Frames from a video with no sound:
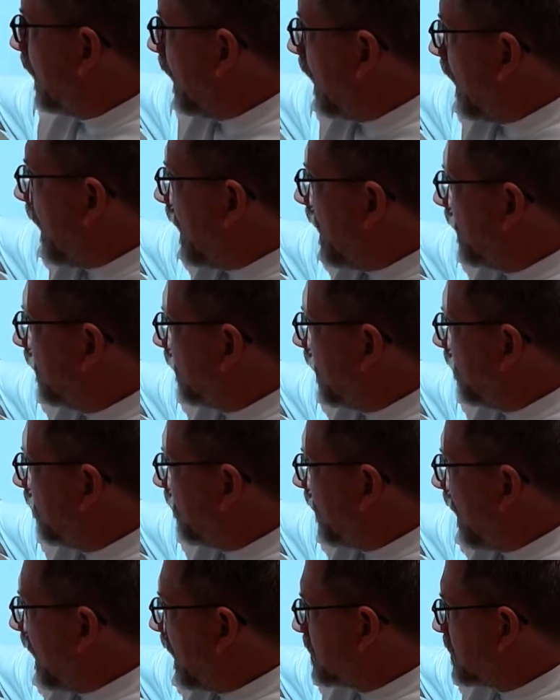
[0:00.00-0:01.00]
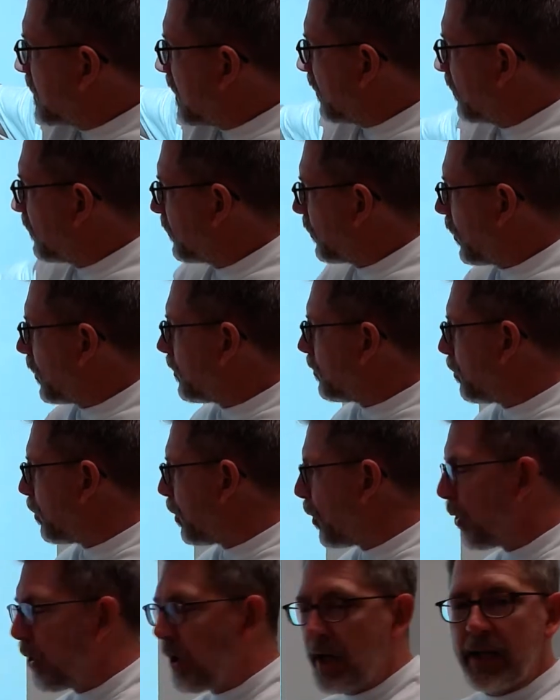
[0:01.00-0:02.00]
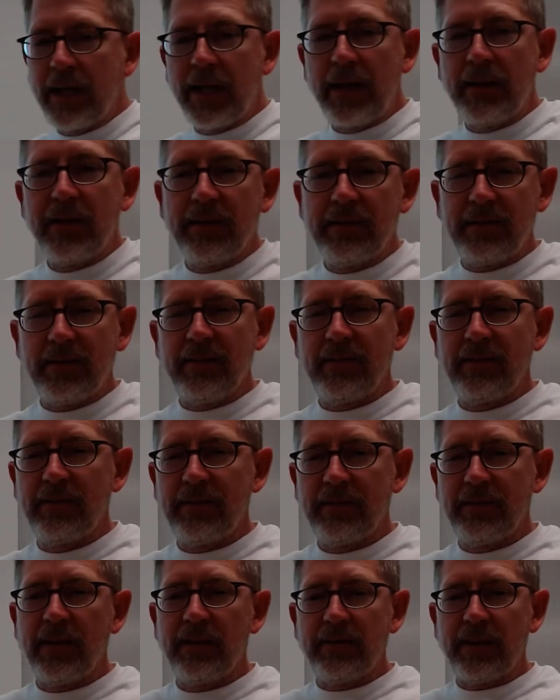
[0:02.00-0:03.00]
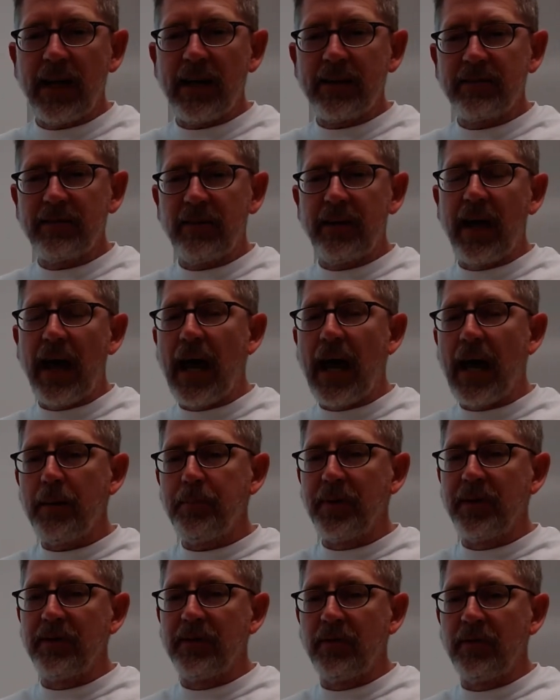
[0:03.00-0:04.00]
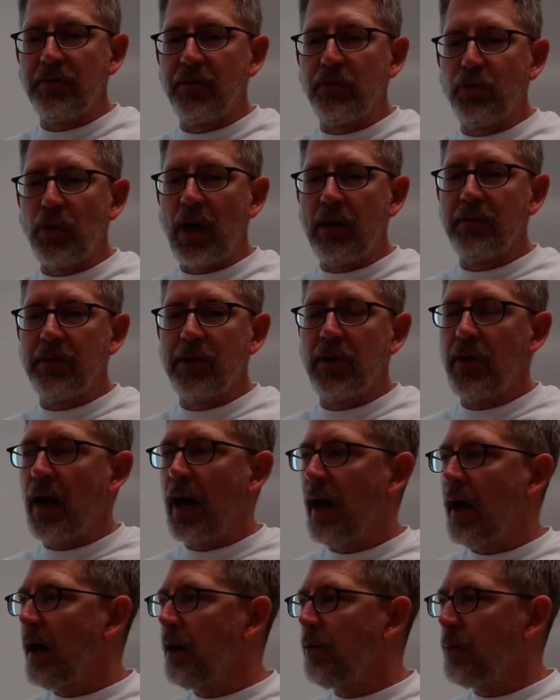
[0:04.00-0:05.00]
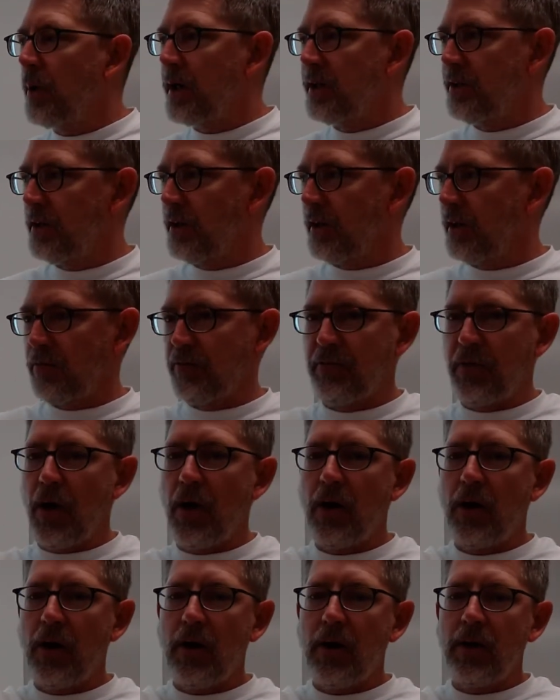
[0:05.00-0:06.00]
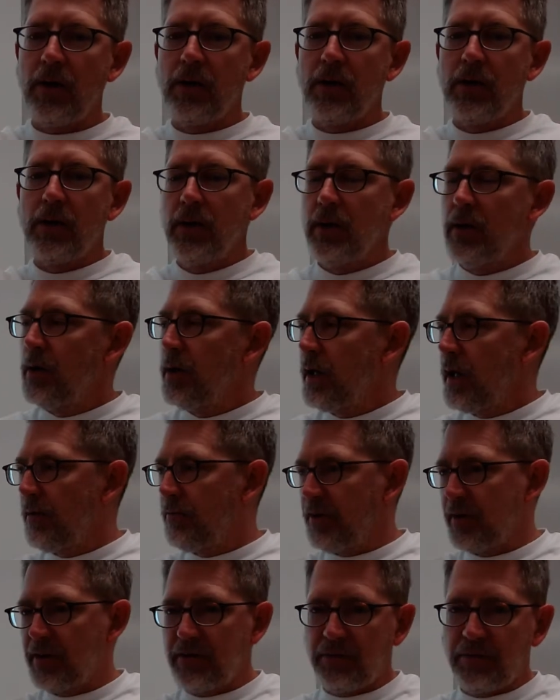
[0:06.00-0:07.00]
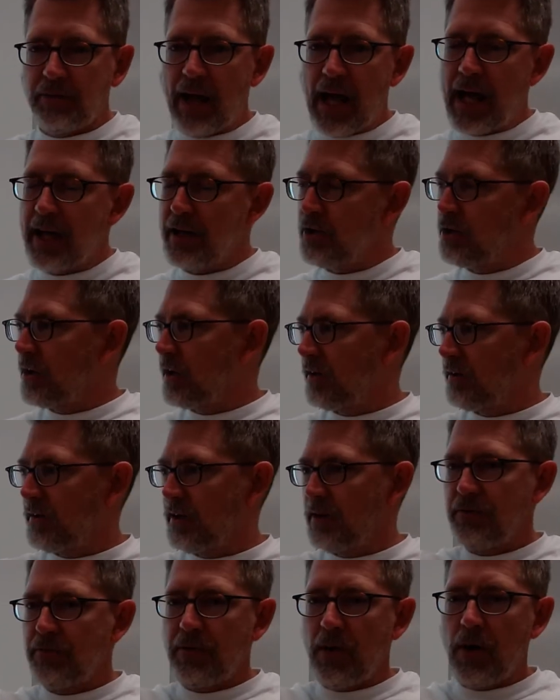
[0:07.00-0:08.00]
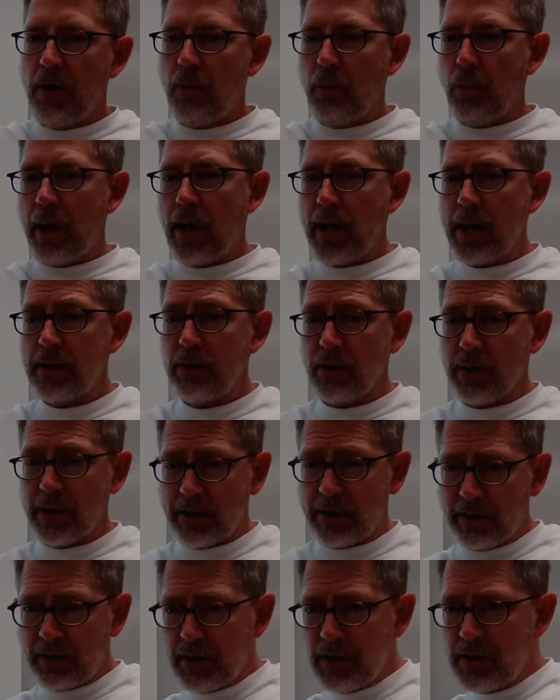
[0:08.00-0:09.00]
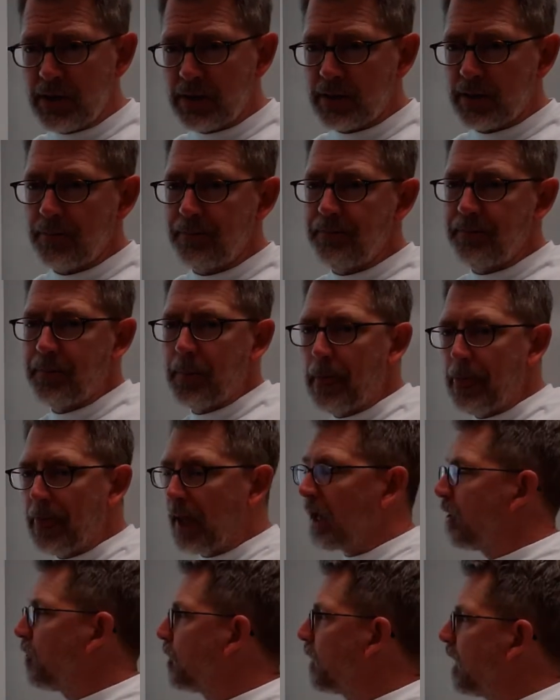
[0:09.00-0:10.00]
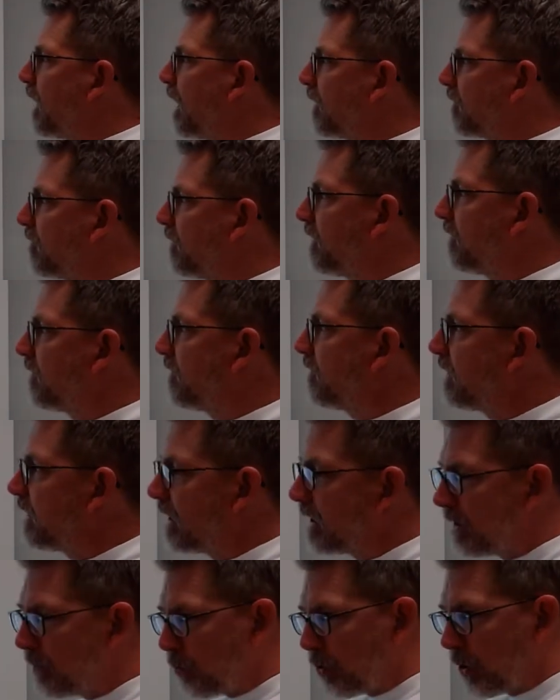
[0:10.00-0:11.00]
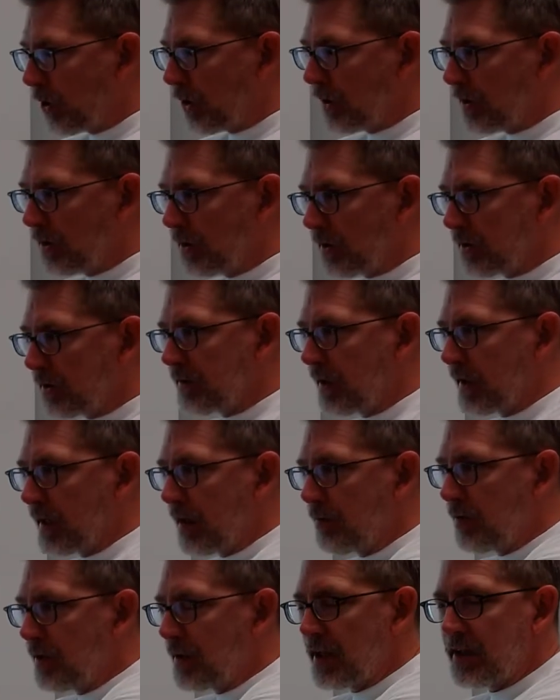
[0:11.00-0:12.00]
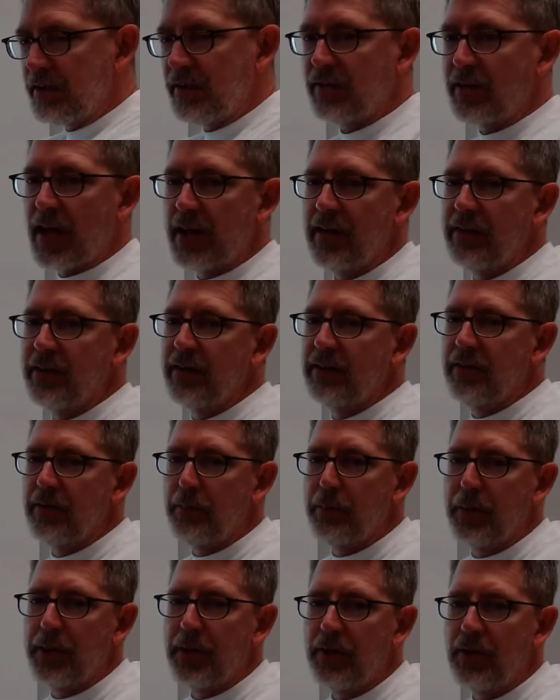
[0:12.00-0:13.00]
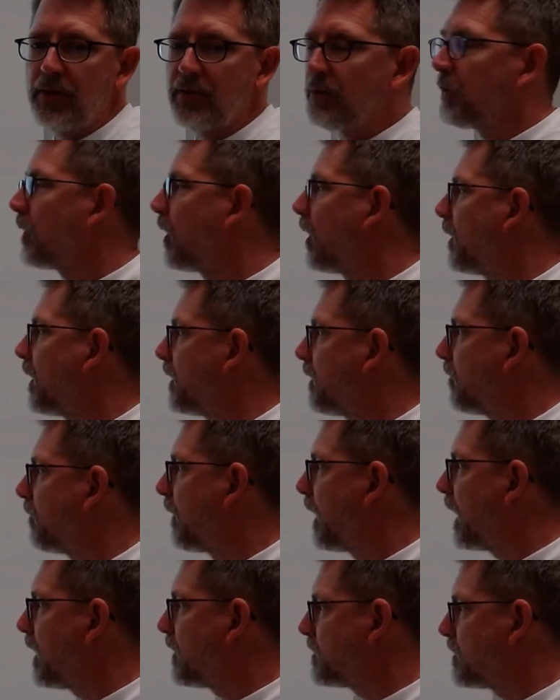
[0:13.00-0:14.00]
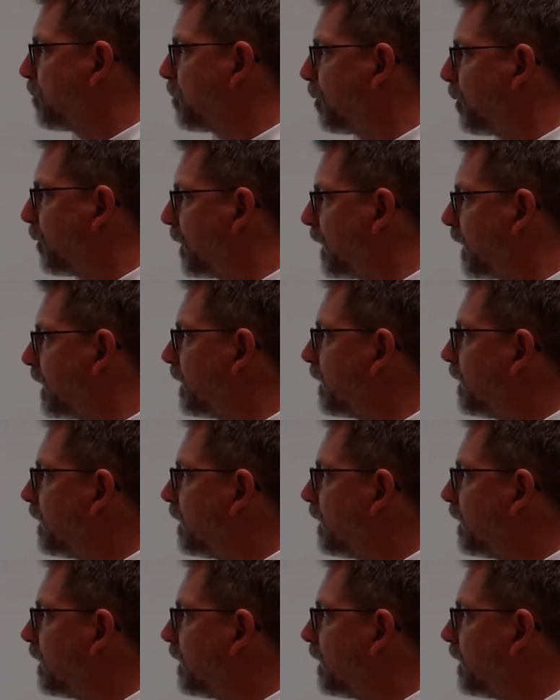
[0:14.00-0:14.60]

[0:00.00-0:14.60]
and they vanish at a certain point, and this actually happens if you're driving on the highway and you look far. If it's flat and you can see far away, you can look and you can actually see where it looks like everything just kind of disappears, and we call that the vanishing point.